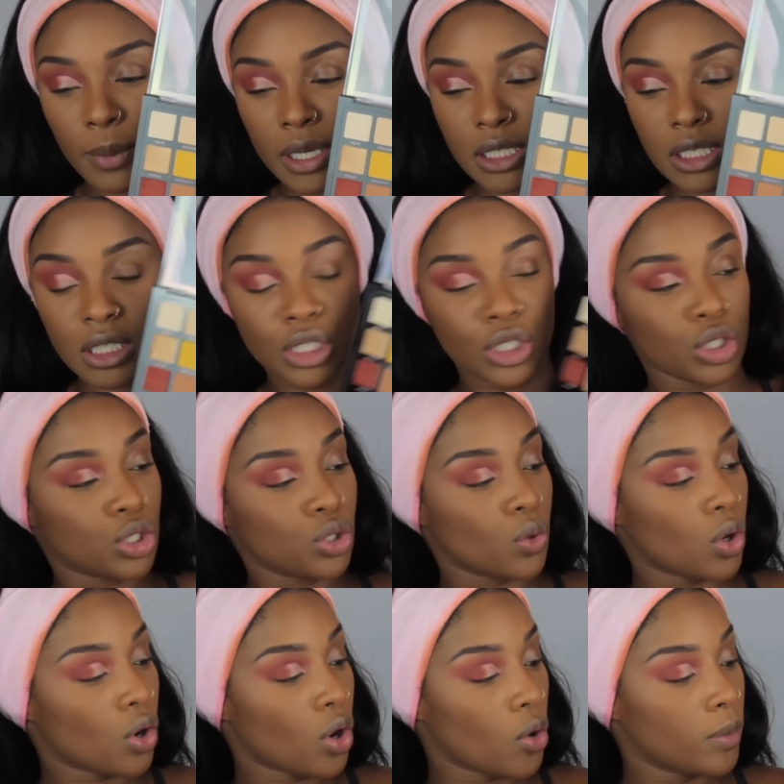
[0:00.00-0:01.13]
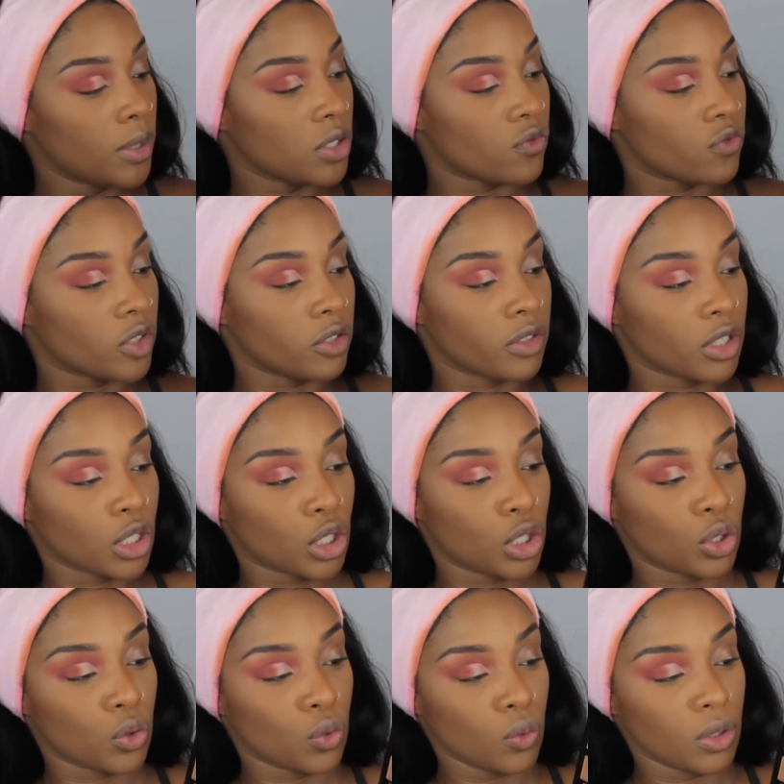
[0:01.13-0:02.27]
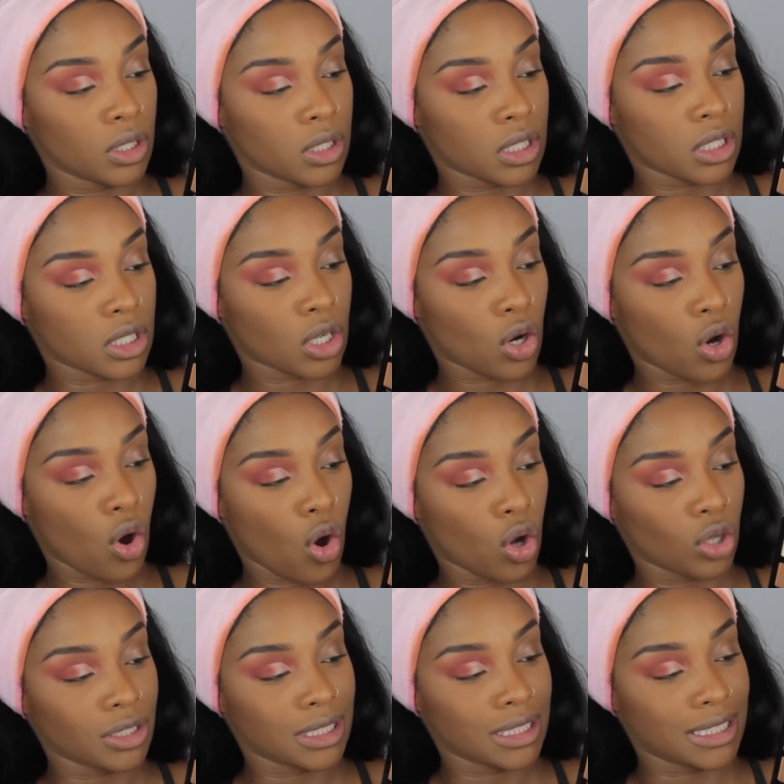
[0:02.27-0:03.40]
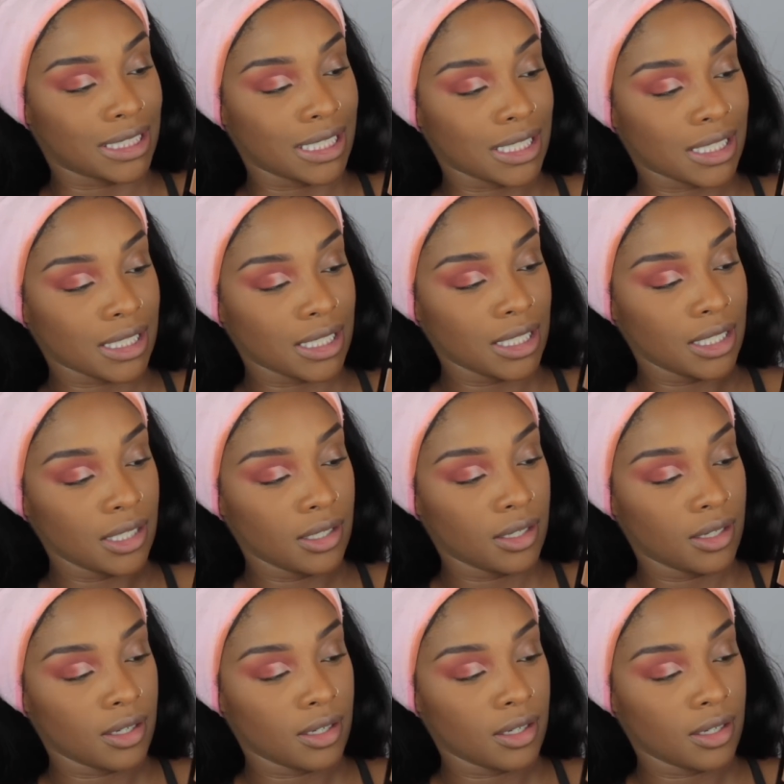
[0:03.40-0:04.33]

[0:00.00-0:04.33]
because it's a duochrome and it's really really cute it's called dizzy